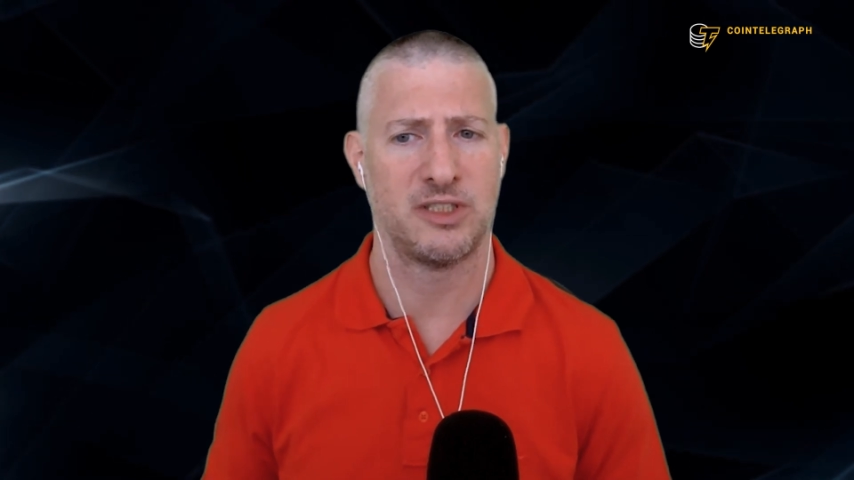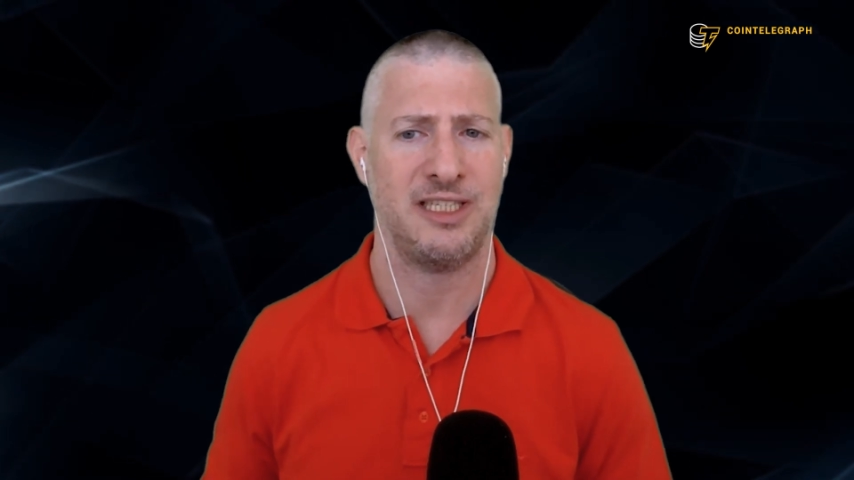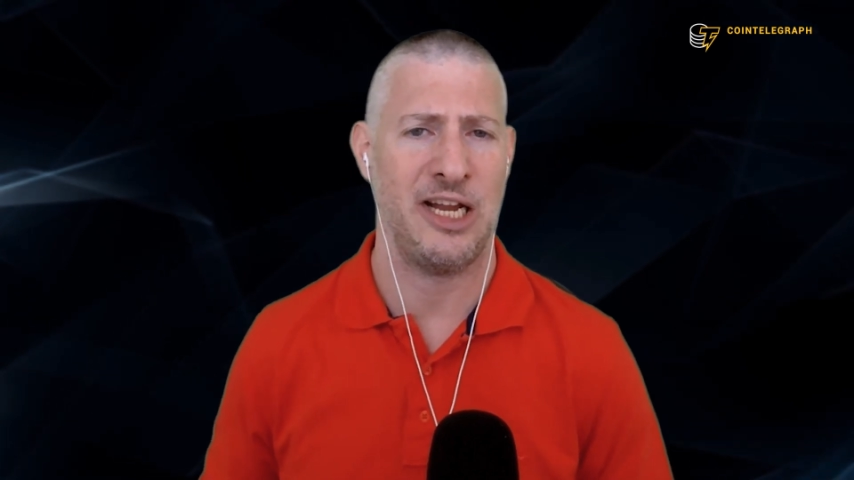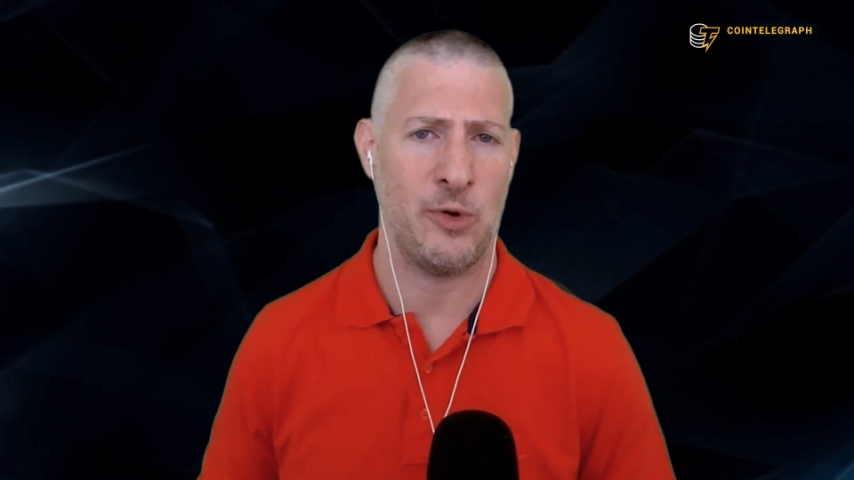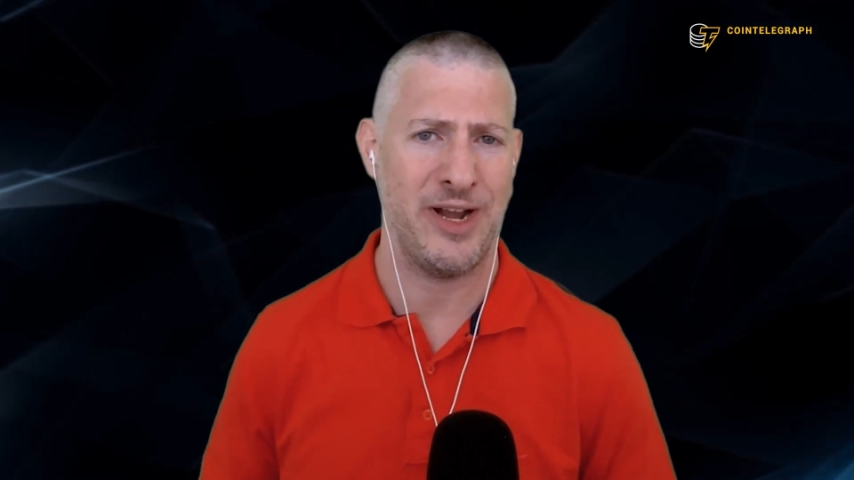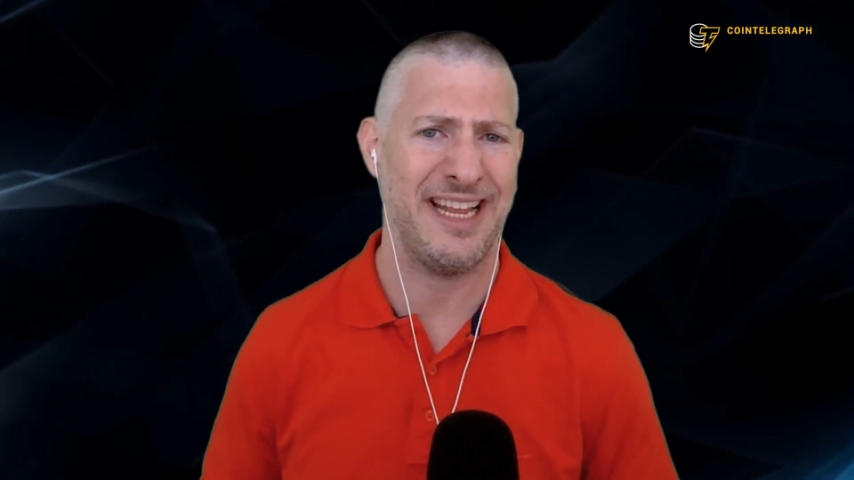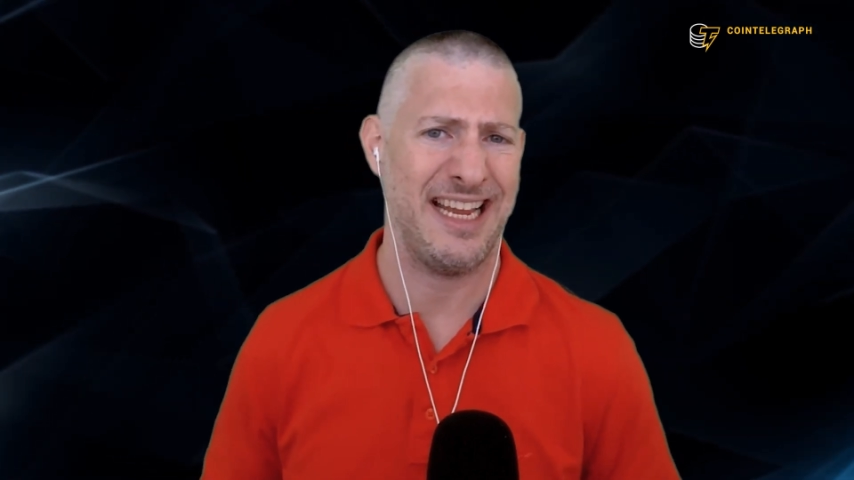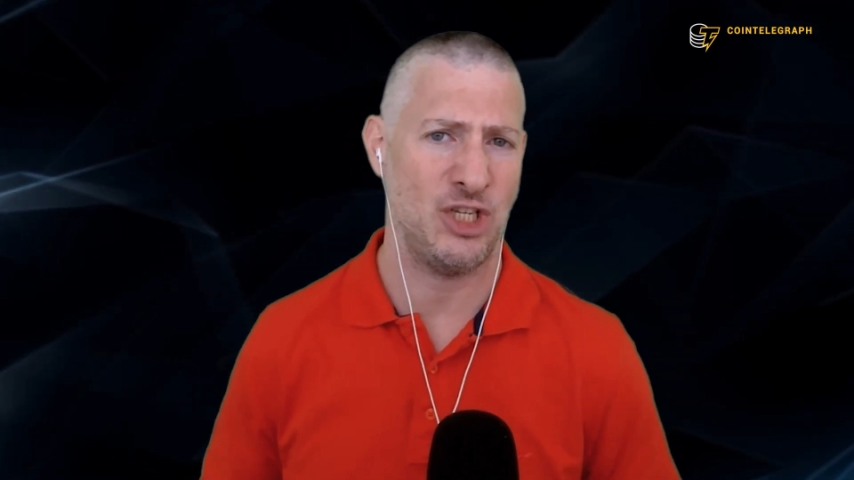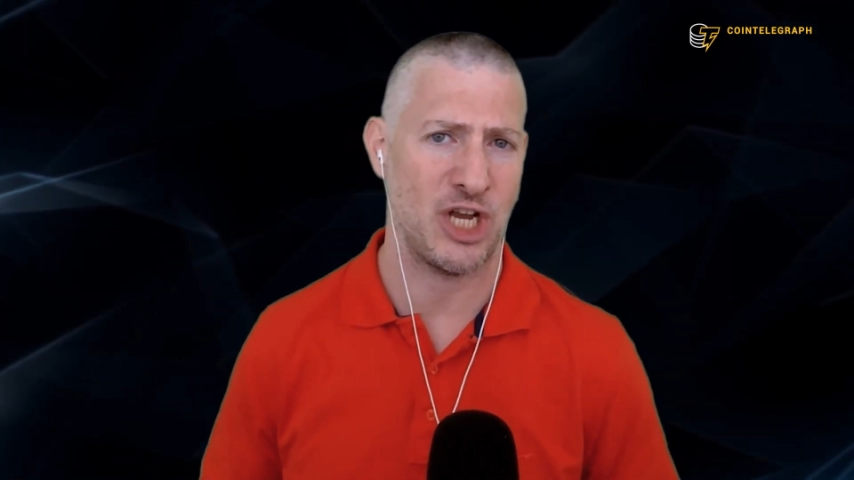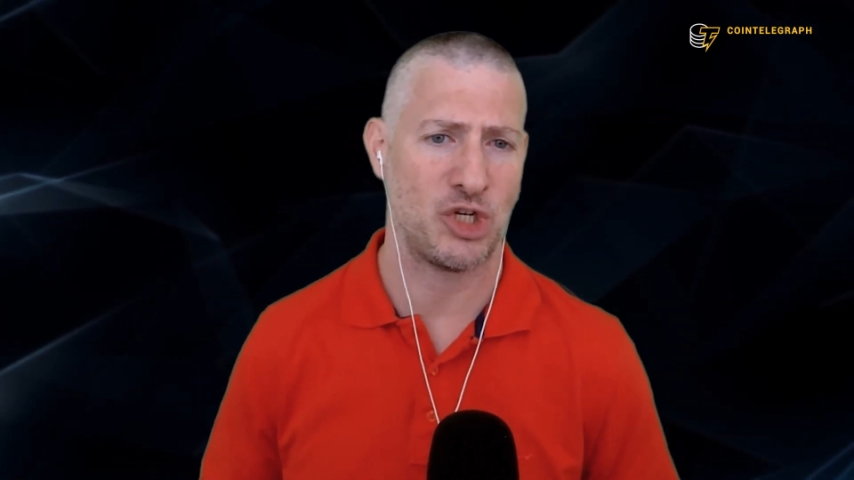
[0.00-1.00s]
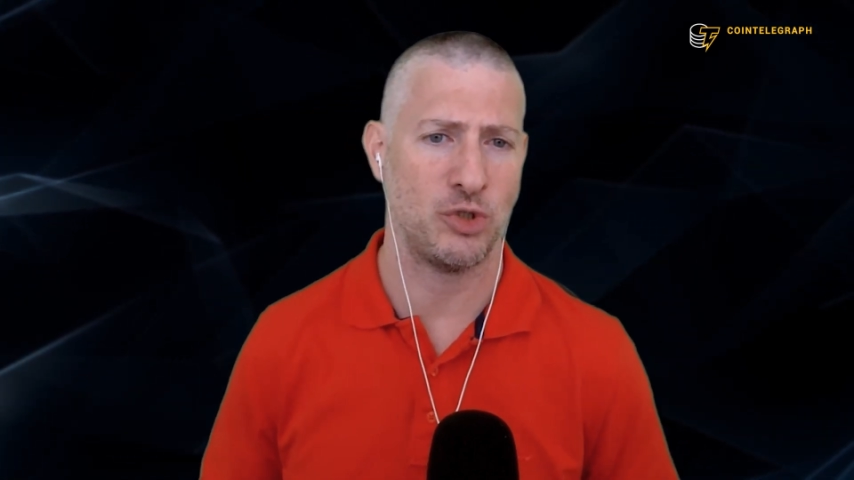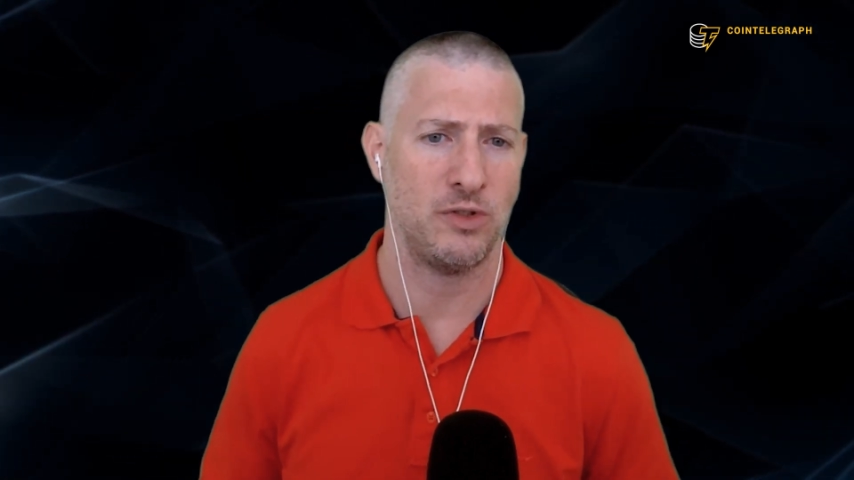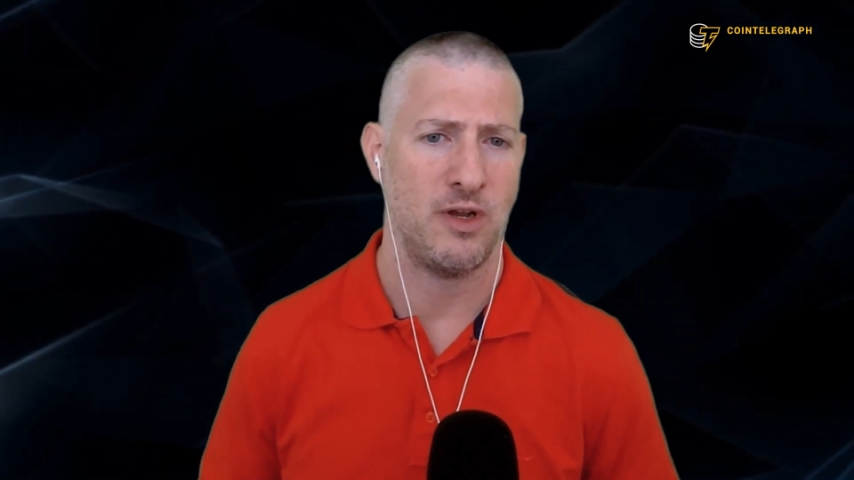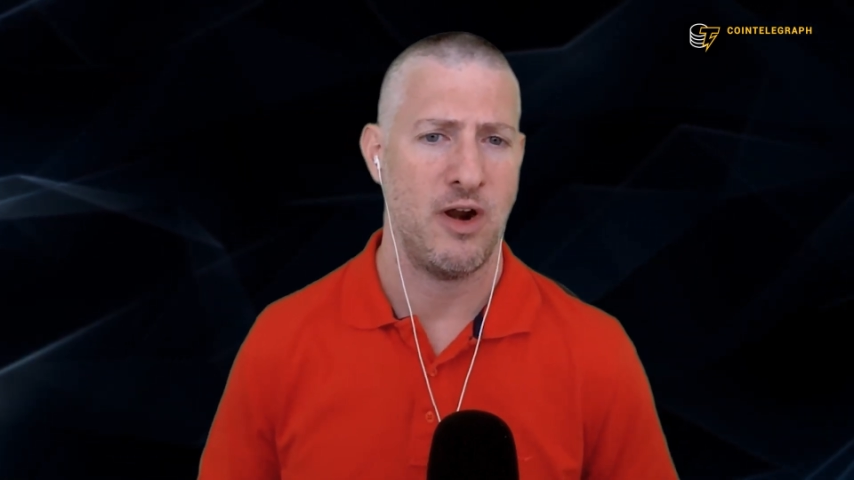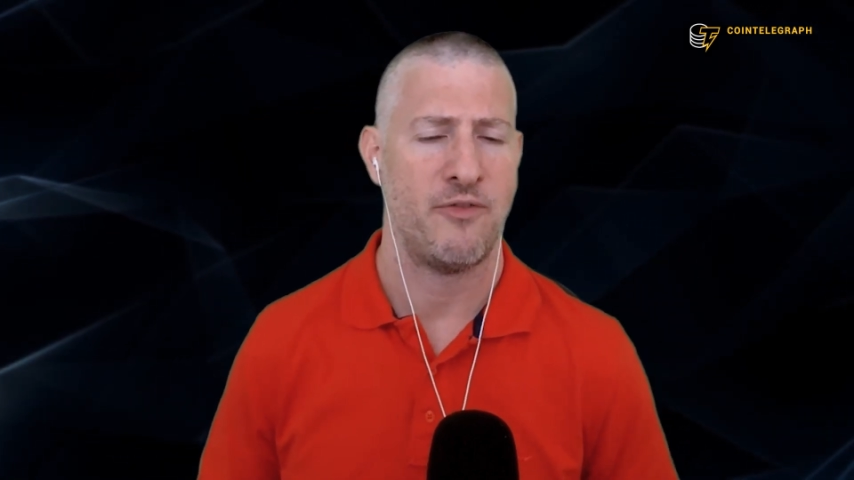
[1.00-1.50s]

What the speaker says: liquidity injection